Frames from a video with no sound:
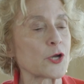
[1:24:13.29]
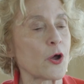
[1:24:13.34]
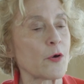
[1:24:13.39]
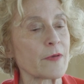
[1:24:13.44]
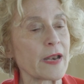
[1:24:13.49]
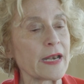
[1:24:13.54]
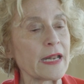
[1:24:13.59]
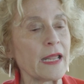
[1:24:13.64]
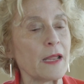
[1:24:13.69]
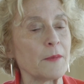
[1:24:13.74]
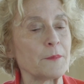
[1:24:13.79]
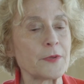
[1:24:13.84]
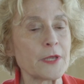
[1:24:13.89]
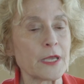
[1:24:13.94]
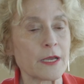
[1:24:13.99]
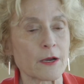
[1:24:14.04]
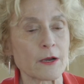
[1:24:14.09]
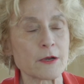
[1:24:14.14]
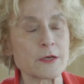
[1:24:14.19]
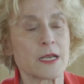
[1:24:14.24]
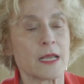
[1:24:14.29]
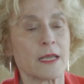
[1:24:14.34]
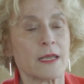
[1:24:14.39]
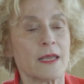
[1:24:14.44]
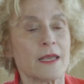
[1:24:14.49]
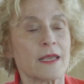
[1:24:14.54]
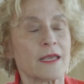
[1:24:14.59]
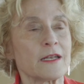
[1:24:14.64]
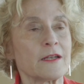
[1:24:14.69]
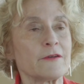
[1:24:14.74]
already appeared
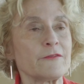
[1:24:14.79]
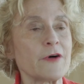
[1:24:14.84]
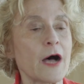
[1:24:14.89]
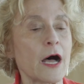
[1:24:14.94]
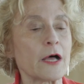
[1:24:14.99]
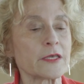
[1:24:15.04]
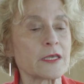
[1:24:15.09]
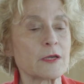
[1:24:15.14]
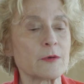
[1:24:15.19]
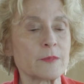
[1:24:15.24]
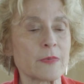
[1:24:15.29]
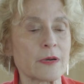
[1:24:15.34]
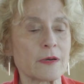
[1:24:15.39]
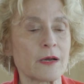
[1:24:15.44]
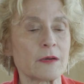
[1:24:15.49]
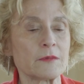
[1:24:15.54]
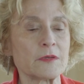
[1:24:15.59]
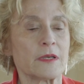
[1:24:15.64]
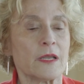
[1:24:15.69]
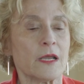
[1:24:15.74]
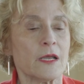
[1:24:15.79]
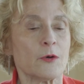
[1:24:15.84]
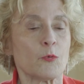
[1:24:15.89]
in a volume,